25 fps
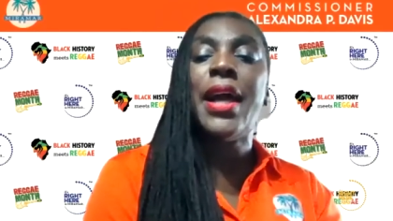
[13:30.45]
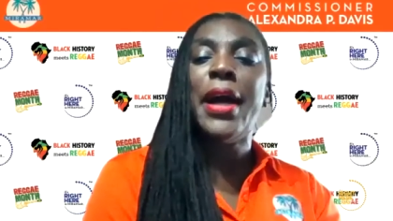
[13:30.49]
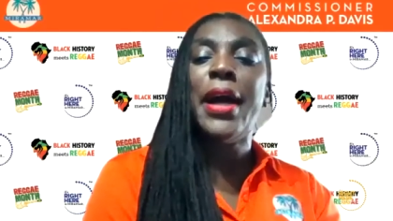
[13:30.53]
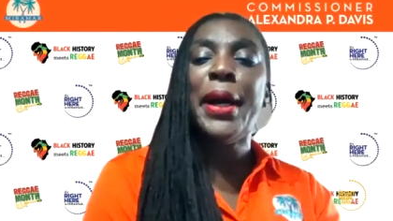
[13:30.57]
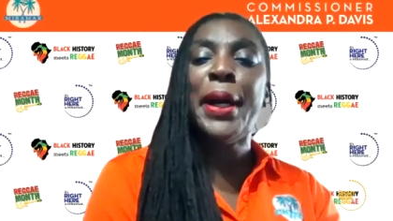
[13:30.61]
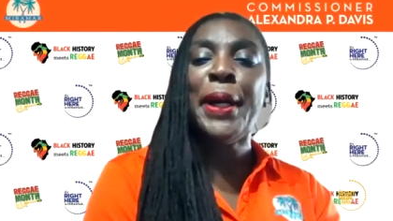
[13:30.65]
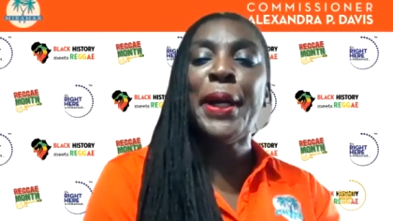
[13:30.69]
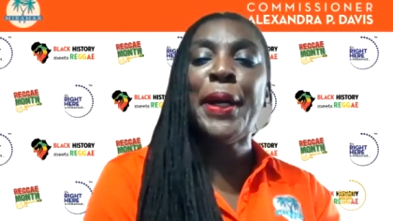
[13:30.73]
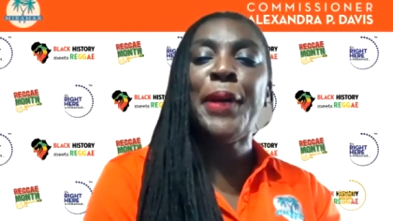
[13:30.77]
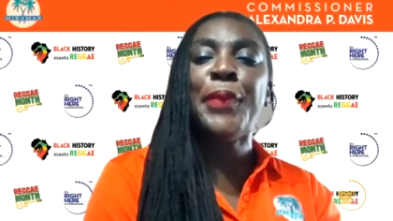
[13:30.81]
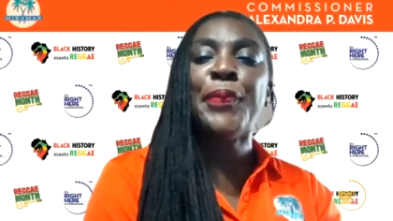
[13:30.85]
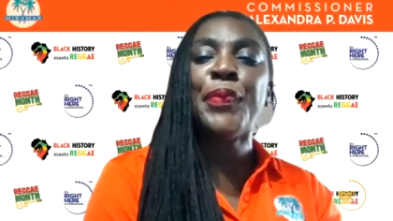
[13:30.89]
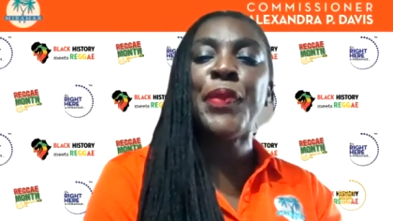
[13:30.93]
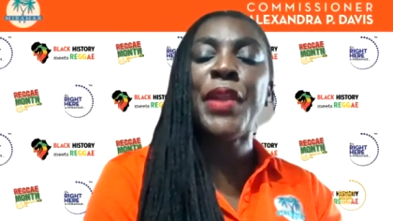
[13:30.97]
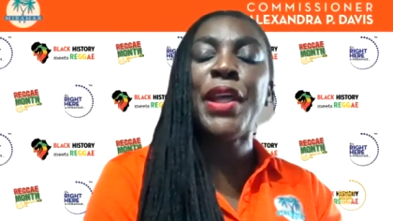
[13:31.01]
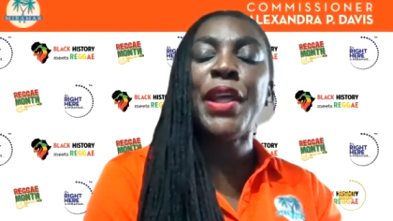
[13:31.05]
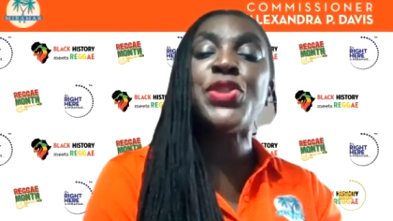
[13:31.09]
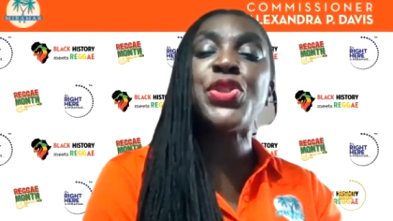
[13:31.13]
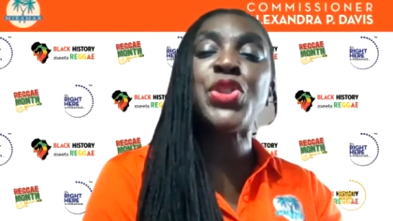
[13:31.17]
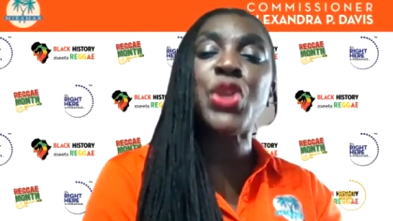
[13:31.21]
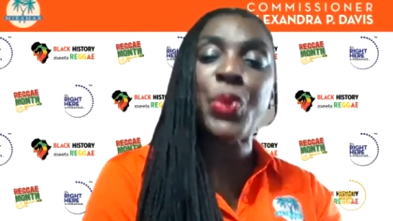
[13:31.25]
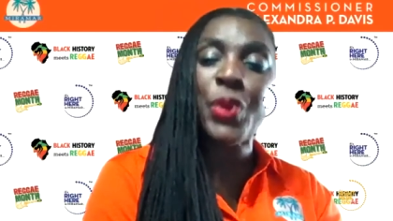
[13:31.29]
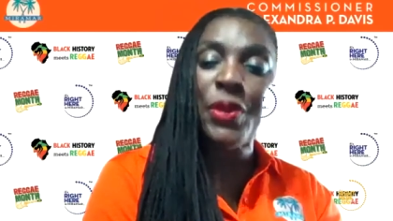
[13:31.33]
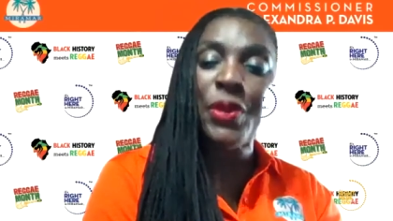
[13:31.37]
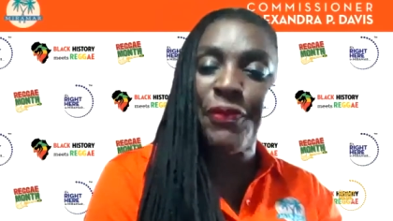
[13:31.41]
and
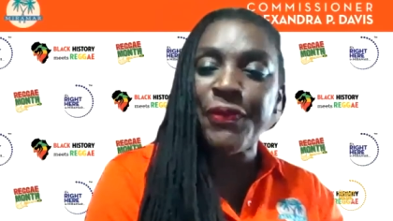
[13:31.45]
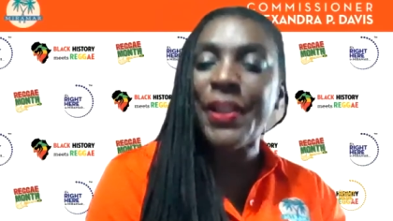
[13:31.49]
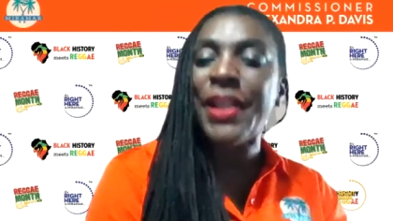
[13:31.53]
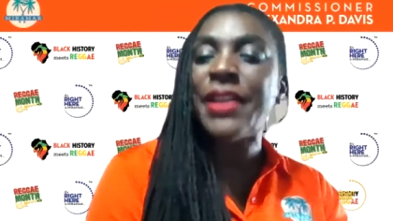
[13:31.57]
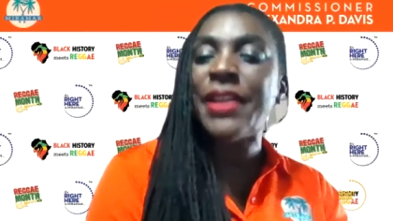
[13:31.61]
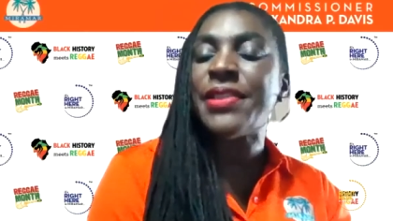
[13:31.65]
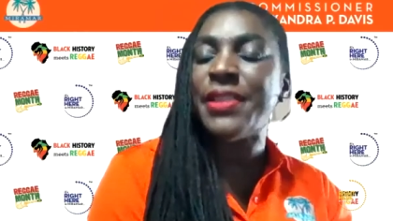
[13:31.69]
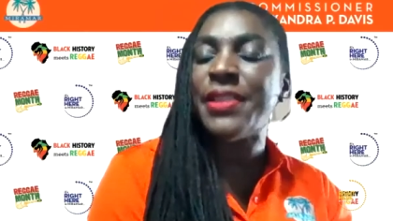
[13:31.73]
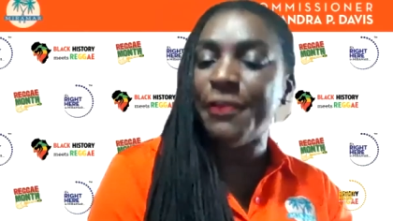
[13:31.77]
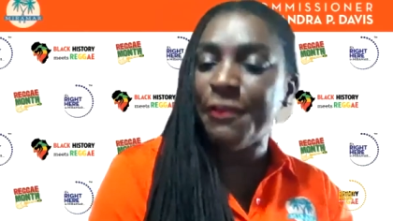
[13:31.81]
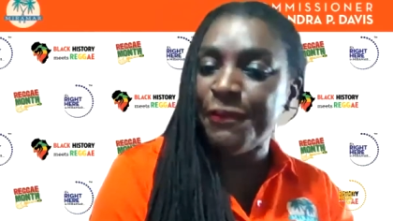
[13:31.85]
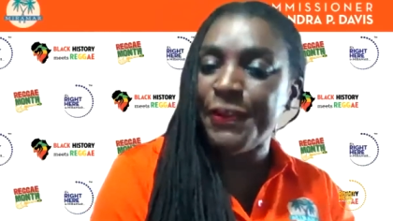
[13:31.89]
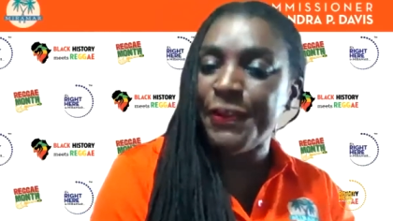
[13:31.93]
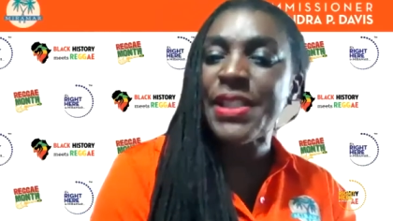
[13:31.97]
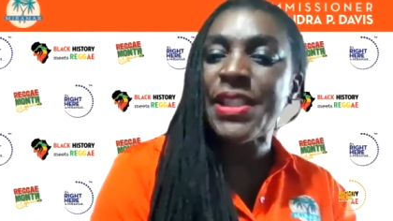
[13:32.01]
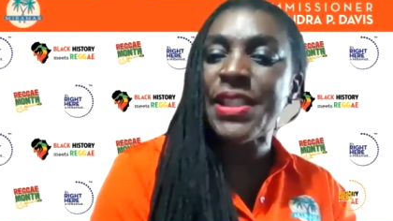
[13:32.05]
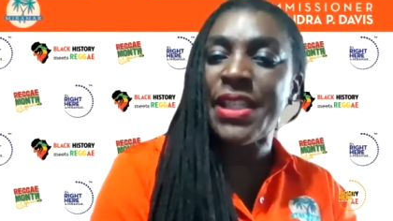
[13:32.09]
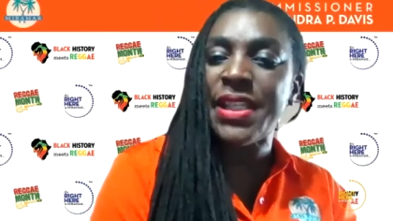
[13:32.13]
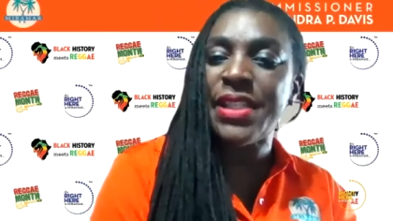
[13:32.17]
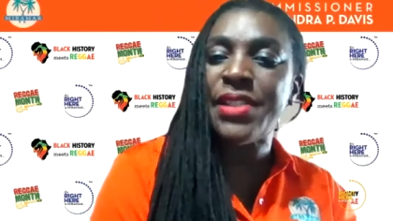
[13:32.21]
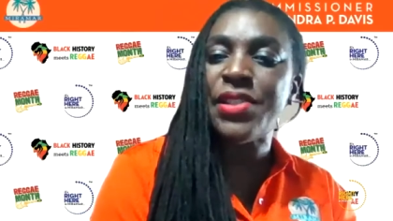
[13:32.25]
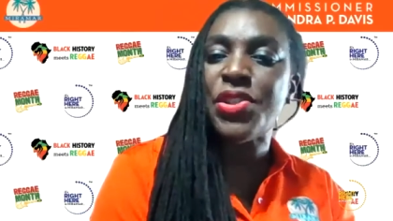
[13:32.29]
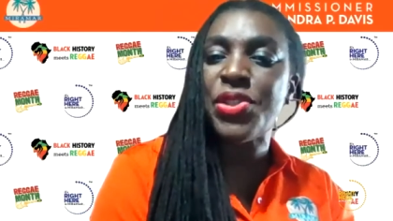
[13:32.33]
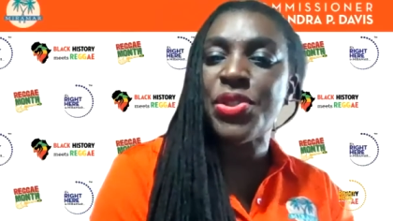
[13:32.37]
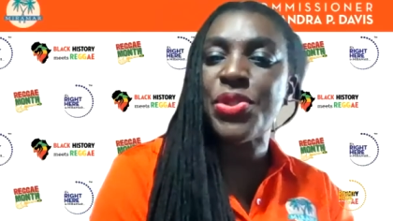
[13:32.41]
so we felt it
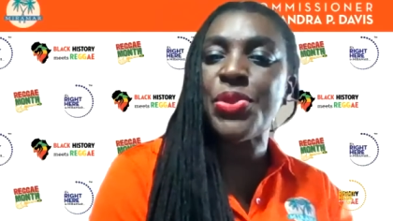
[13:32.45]
fitting